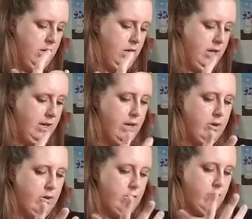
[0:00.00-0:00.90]
Yeah, that
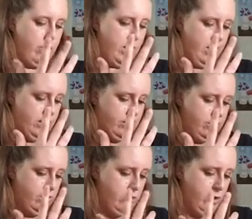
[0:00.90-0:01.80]
green is
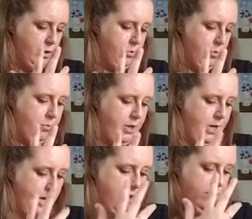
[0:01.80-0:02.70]
super
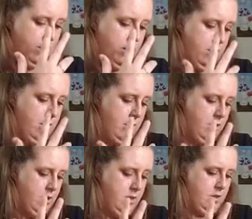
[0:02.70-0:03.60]
pretty.
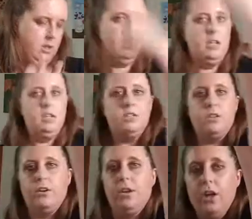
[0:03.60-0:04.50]

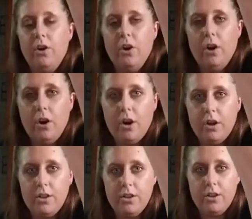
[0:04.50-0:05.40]
So here
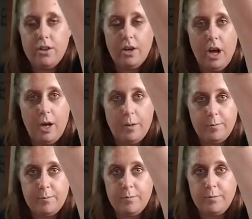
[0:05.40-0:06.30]
are
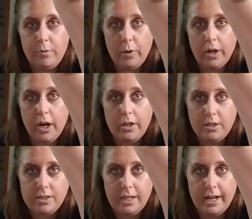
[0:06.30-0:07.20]
4
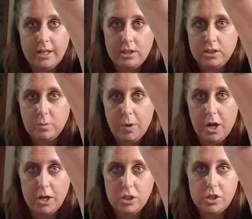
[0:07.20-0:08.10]
colors that I just
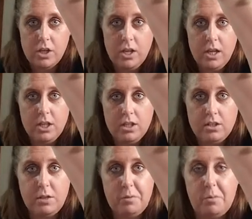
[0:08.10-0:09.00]
swatched.
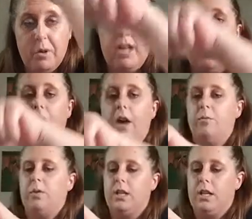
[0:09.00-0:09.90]
Super pretty. I
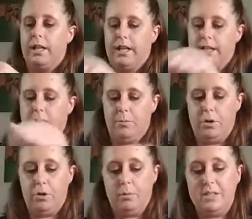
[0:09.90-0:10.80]
really like that
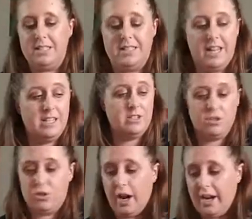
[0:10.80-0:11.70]
blue. I'm excited to
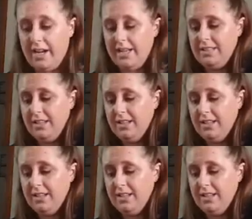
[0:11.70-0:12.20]
try it.